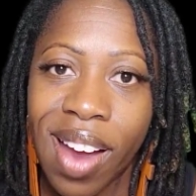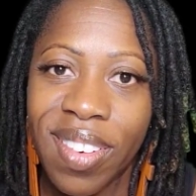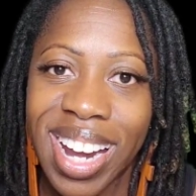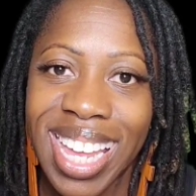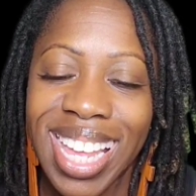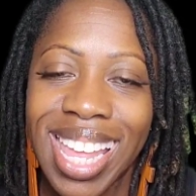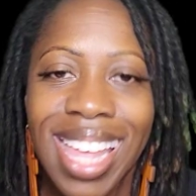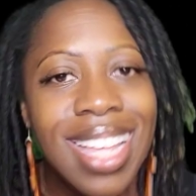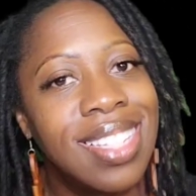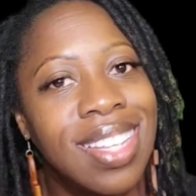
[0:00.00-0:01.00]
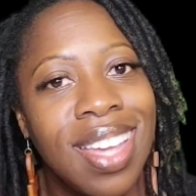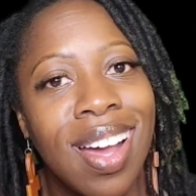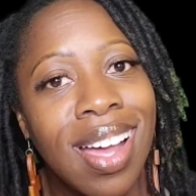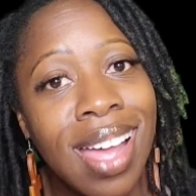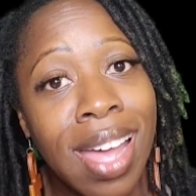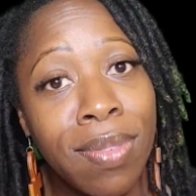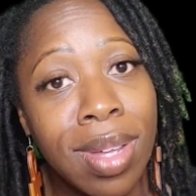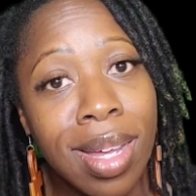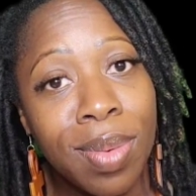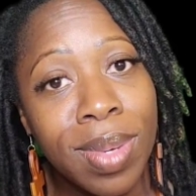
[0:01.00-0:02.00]
All right, so y'all have
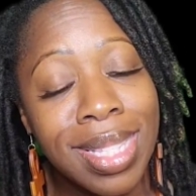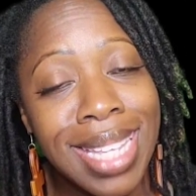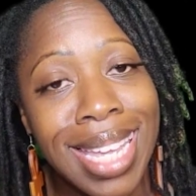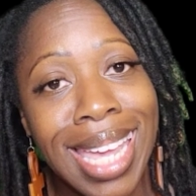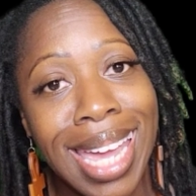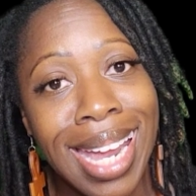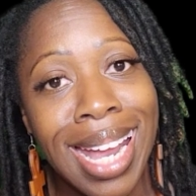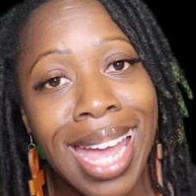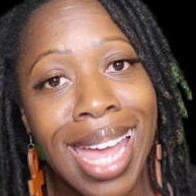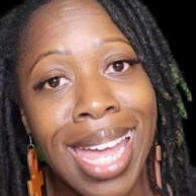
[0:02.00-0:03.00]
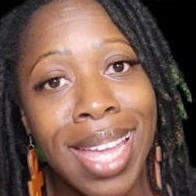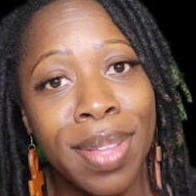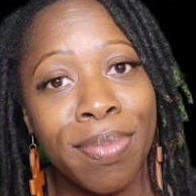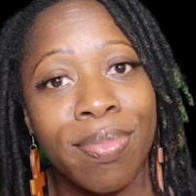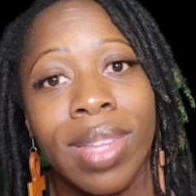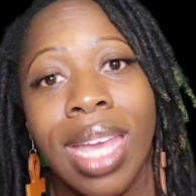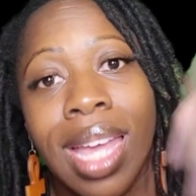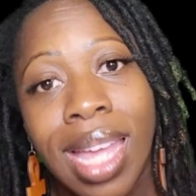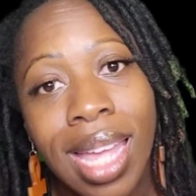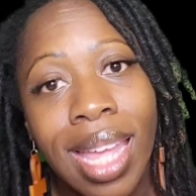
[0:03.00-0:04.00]
a good one, take care, and
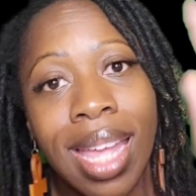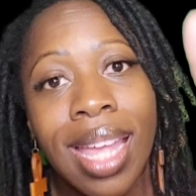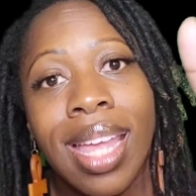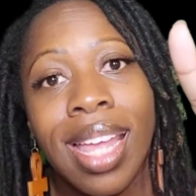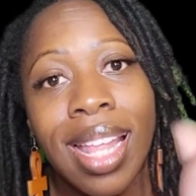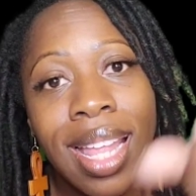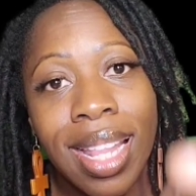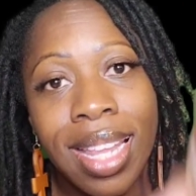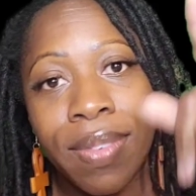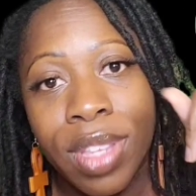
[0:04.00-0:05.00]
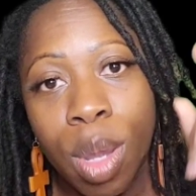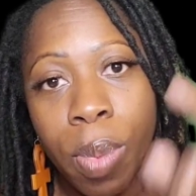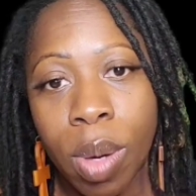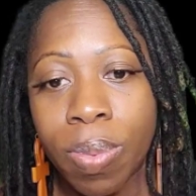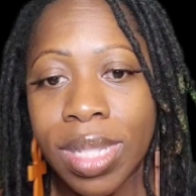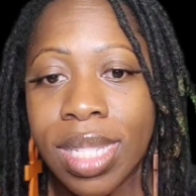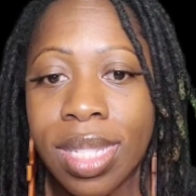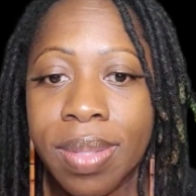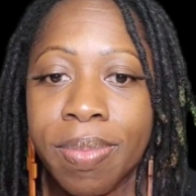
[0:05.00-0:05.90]
live in your purpose.